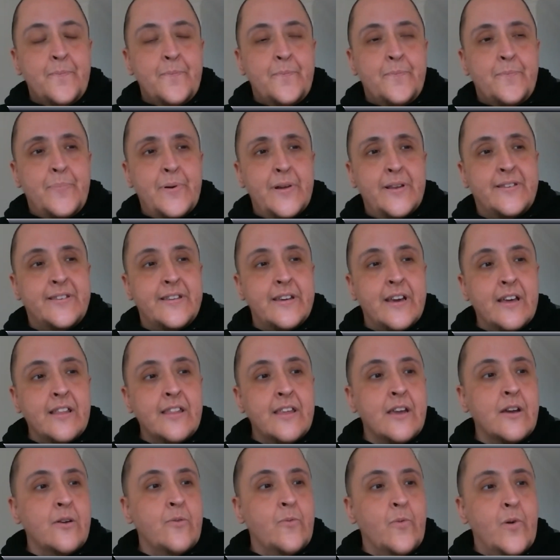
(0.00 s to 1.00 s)
But
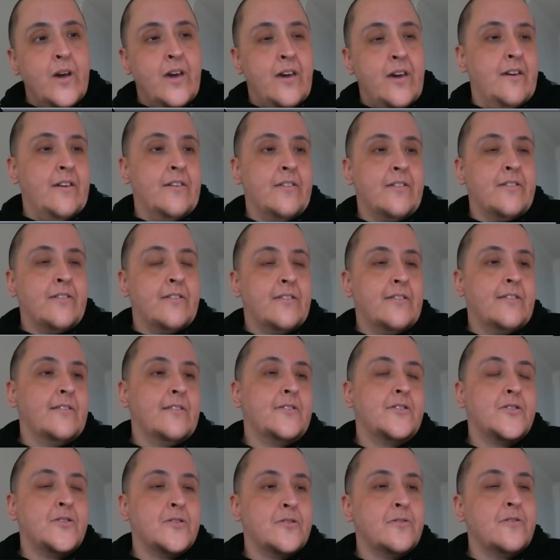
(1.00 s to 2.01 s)
dealing with
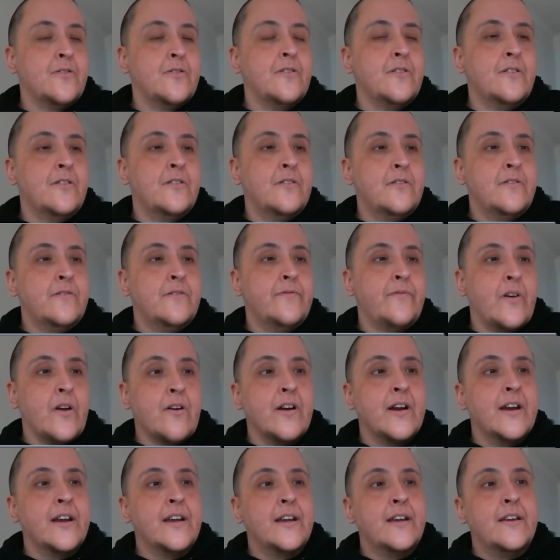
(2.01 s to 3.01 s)
two
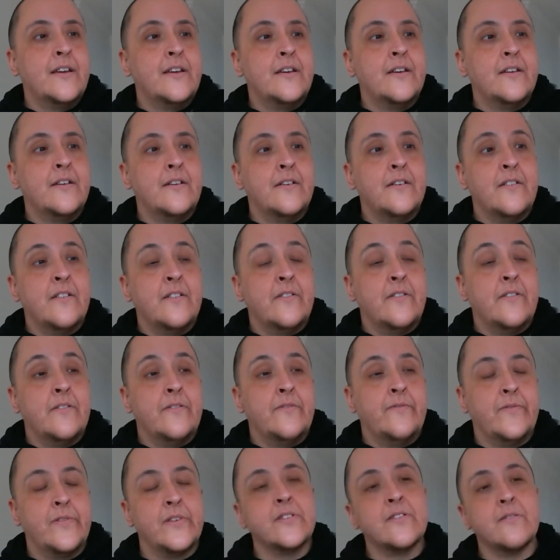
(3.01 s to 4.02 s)
very
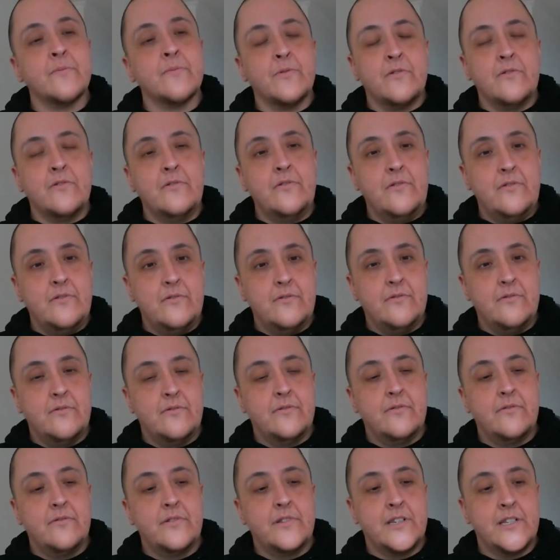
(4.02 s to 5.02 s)
visible
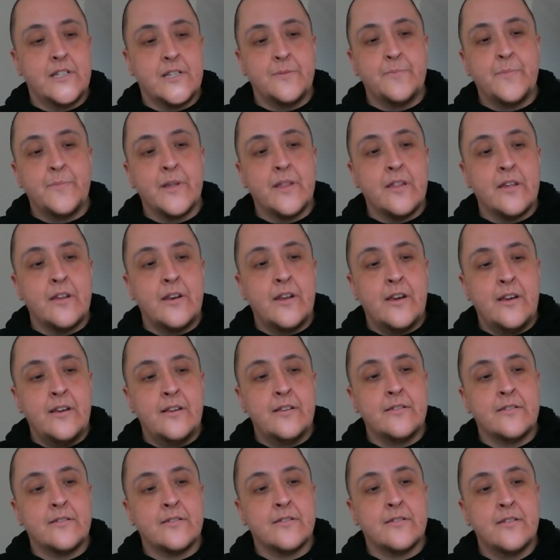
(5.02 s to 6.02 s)

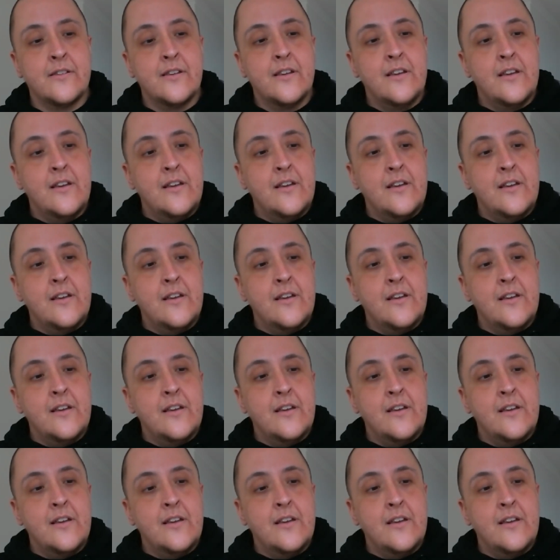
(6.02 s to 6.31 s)
disabilities,